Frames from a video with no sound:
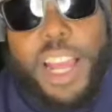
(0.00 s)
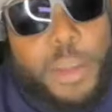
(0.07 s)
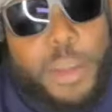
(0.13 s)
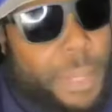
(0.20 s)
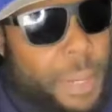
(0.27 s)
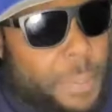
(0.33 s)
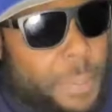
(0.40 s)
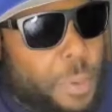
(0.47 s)

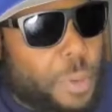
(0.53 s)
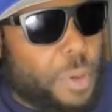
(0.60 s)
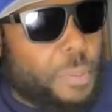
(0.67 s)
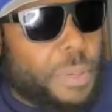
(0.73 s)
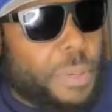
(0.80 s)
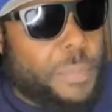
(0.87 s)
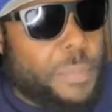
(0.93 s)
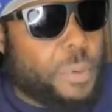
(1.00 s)
people
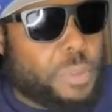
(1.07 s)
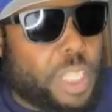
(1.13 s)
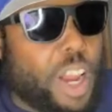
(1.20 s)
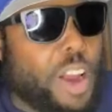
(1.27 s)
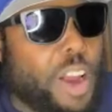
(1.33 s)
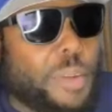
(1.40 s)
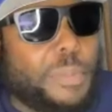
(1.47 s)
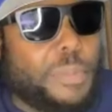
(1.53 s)
people
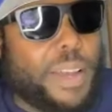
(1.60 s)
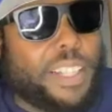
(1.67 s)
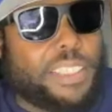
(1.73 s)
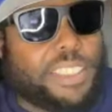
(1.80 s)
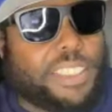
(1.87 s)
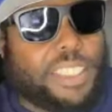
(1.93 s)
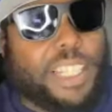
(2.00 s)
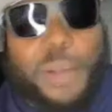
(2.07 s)
talk about it
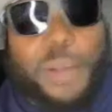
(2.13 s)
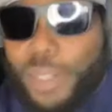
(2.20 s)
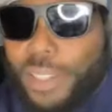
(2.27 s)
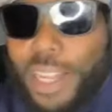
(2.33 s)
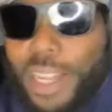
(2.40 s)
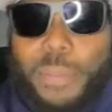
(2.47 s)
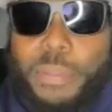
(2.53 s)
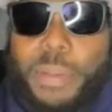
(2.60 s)
a lot, but a
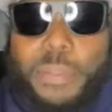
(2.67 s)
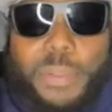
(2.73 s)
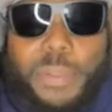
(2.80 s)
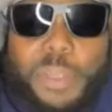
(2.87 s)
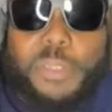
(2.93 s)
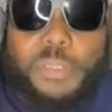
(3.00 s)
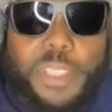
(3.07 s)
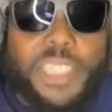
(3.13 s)
lot of people
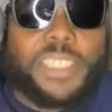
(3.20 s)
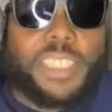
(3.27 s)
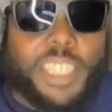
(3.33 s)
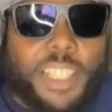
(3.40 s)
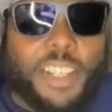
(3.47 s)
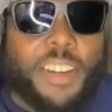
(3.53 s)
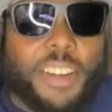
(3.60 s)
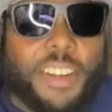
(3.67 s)
do visit
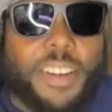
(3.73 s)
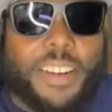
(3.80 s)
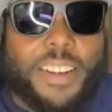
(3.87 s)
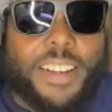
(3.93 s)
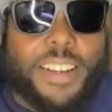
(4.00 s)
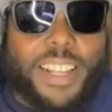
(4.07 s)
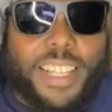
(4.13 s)
here. Mm-hmm.